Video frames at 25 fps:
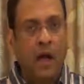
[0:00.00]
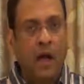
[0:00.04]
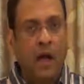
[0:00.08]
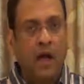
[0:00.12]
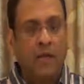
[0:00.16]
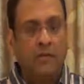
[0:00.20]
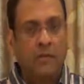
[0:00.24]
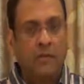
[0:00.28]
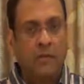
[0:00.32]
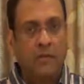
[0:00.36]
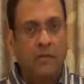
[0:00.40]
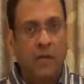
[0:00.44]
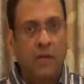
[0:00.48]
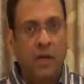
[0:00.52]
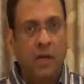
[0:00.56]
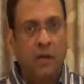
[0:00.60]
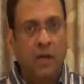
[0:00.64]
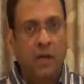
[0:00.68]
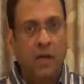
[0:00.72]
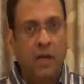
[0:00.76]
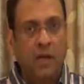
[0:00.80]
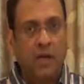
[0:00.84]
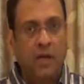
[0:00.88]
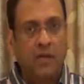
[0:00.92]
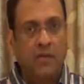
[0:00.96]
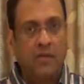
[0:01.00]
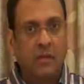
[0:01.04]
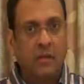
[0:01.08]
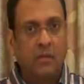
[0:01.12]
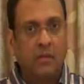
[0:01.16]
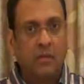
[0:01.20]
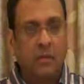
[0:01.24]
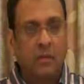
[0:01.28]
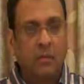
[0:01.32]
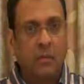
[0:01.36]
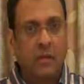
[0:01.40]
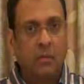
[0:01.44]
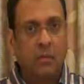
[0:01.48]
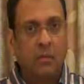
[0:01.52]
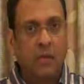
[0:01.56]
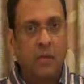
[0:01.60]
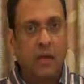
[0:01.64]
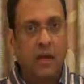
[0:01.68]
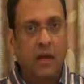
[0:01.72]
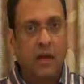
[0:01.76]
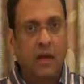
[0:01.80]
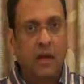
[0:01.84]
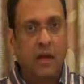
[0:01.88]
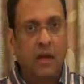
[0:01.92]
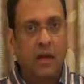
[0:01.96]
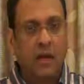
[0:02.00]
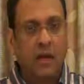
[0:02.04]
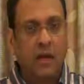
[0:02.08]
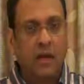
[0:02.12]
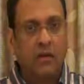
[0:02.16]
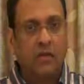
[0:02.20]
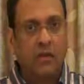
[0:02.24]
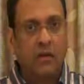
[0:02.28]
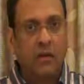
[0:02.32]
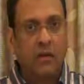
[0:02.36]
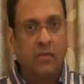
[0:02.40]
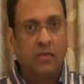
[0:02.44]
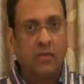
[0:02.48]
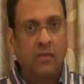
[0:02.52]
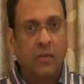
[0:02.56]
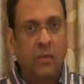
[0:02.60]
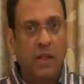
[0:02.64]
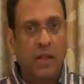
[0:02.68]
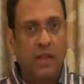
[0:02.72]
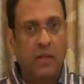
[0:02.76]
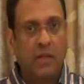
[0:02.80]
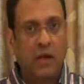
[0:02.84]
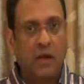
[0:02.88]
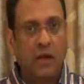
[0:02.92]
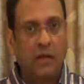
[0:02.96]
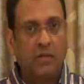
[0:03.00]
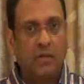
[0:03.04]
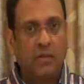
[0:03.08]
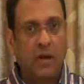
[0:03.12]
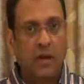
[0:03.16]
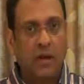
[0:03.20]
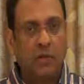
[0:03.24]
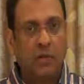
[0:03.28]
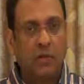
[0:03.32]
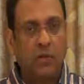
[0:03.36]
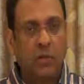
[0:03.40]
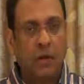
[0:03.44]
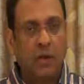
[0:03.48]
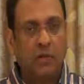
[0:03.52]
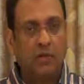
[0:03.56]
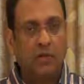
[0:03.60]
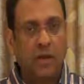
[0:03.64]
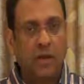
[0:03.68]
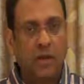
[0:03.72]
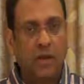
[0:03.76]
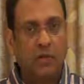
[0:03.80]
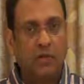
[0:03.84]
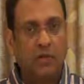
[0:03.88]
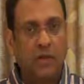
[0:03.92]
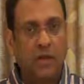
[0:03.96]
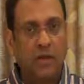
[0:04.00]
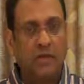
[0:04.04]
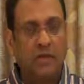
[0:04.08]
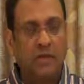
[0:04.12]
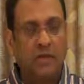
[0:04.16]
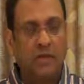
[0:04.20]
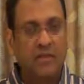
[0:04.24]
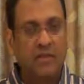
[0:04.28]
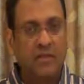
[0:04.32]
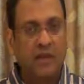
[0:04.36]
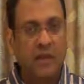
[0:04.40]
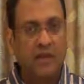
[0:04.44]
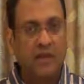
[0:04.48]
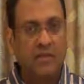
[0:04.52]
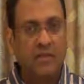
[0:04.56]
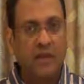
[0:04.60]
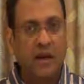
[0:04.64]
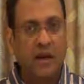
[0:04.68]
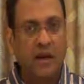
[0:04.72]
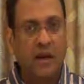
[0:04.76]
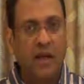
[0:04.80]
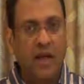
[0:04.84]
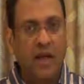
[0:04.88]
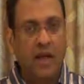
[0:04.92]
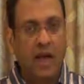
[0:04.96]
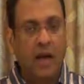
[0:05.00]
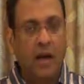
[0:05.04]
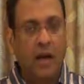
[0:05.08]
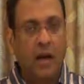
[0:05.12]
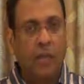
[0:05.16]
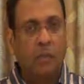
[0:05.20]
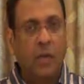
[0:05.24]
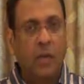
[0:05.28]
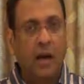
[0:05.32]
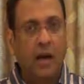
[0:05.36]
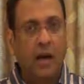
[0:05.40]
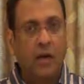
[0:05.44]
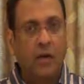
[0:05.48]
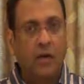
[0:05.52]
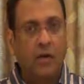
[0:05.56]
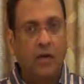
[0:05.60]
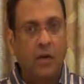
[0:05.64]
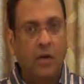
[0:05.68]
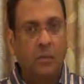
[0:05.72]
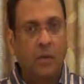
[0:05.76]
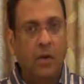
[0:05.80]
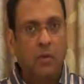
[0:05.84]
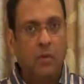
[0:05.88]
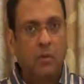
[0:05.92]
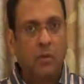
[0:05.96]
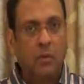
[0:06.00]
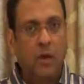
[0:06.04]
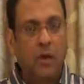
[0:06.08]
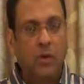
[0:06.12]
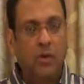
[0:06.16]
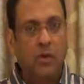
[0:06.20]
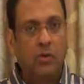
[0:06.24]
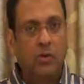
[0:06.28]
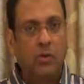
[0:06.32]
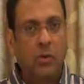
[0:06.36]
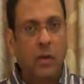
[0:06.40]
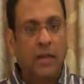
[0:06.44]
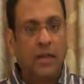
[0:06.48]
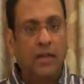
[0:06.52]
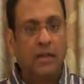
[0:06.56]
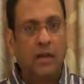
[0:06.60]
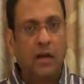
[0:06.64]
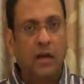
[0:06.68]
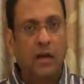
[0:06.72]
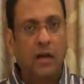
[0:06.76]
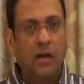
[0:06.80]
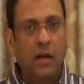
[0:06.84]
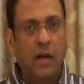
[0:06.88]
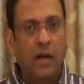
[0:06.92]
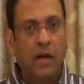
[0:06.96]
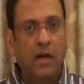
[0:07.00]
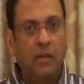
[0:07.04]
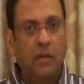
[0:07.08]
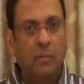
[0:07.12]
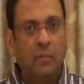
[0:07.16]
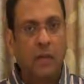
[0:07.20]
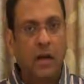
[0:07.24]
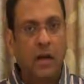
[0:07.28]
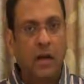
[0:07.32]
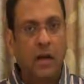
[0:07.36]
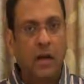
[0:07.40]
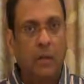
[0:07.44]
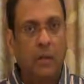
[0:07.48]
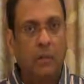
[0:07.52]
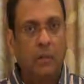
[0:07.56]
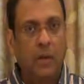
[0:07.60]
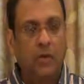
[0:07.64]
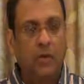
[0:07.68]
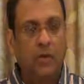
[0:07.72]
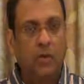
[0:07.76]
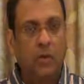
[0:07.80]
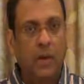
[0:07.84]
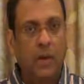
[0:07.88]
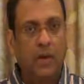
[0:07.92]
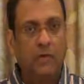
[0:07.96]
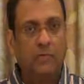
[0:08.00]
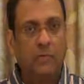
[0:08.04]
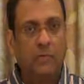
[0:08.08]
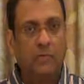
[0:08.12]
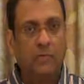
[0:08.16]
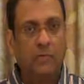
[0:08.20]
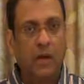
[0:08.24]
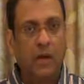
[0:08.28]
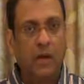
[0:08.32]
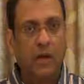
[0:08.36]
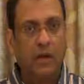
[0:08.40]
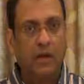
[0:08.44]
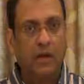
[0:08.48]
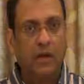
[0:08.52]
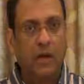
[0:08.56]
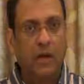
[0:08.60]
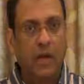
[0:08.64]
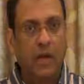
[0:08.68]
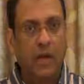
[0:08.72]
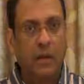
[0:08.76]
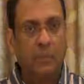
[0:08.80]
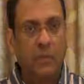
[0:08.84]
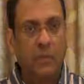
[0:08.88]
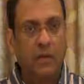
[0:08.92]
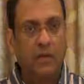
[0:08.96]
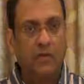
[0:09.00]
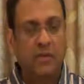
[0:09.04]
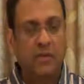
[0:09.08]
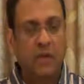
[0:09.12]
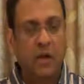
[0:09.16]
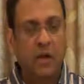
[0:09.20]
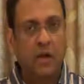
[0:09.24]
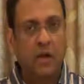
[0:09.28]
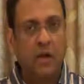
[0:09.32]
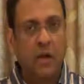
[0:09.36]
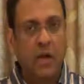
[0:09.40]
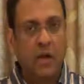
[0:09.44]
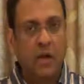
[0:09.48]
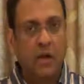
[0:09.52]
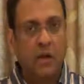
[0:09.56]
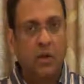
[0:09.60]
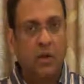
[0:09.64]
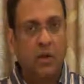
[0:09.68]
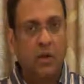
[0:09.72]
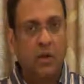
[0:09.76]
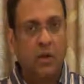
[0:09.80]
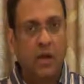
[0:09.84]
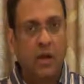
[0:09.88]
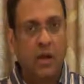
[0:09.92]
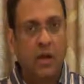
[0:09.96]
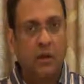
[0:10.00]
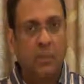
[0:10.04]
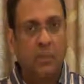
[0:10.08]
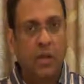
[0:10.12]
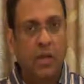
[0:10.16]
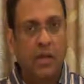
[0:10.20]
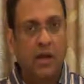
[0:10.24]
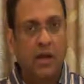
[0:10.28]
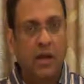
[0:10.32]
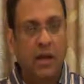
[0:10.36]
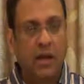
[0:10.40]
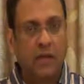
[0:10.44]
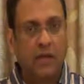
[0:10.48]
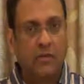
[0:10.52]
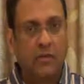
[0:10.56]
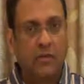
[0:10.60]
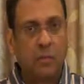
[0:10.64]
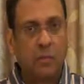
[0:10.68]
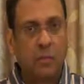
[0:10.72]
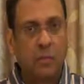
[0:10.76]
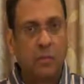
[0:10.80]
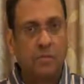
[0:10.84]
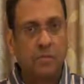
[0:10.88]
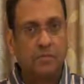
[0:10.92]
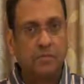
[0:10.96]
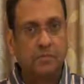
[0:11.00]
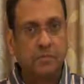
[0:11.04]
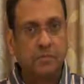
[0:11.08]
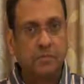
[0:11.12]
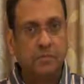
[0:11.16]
As of now, it seems to be moving in a range of 1235 to 1245 since yesterday. A breakout above below 1230 and a break above 1250 on the upper side could be the next move.